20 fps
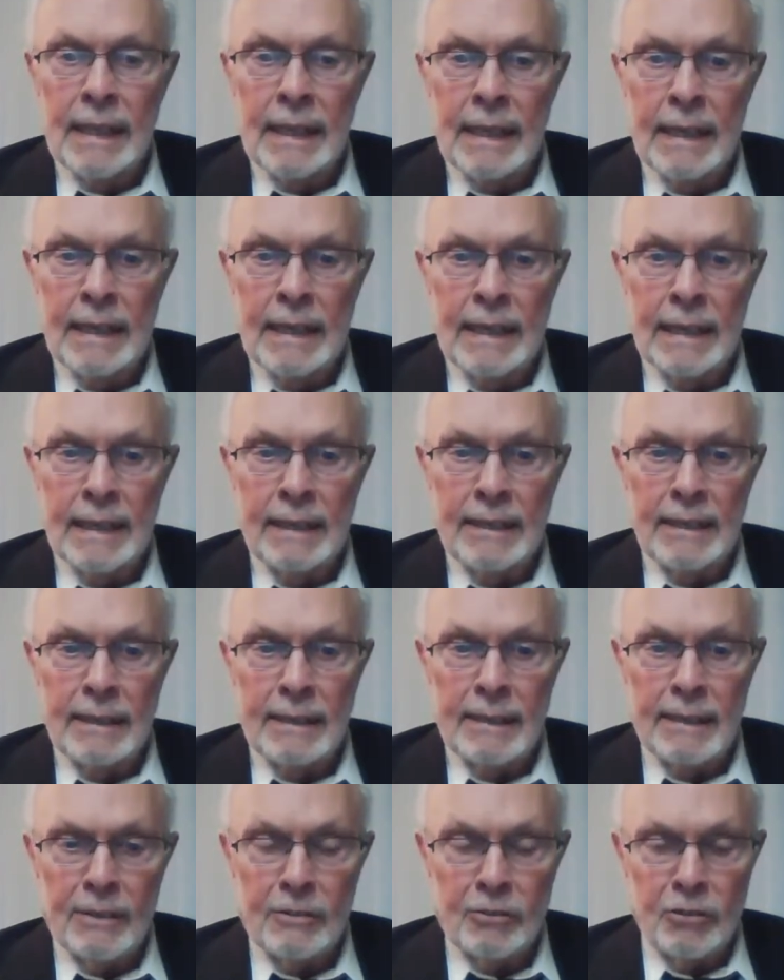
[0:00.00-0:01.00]

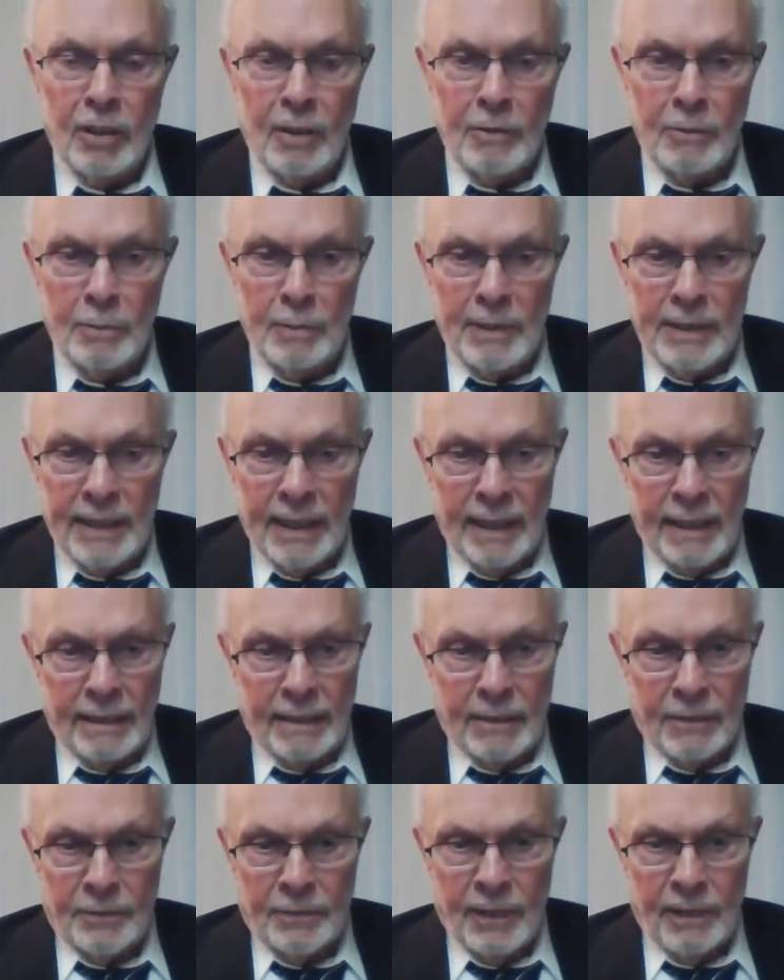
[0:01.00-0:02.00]
the job's been done
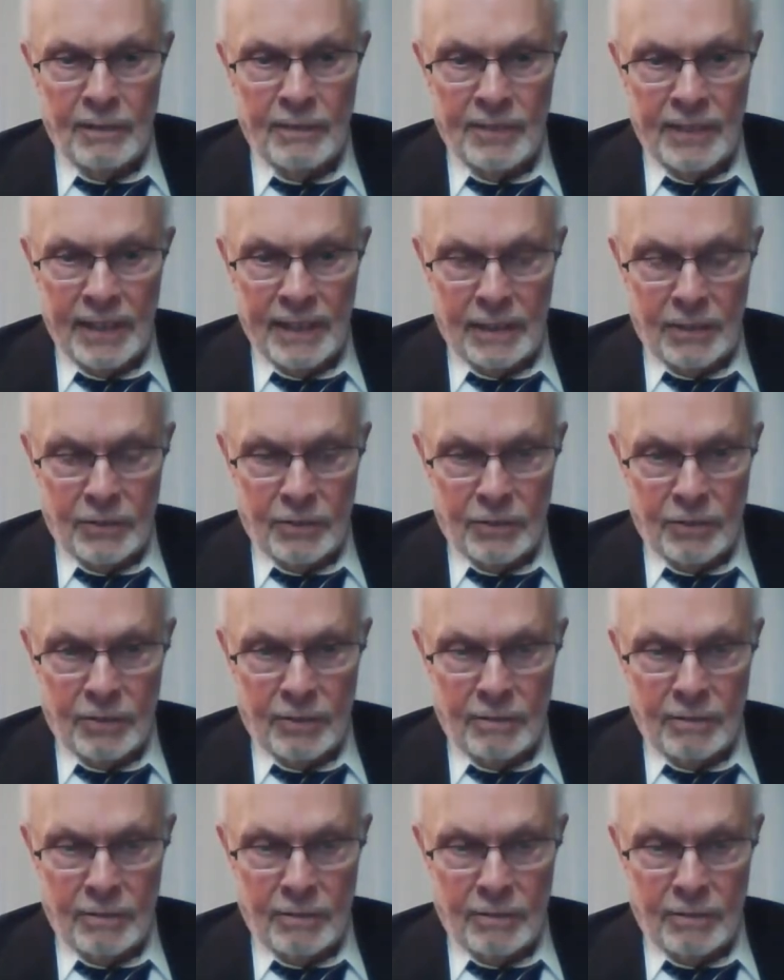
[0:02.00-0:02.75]
as far as they're concerned.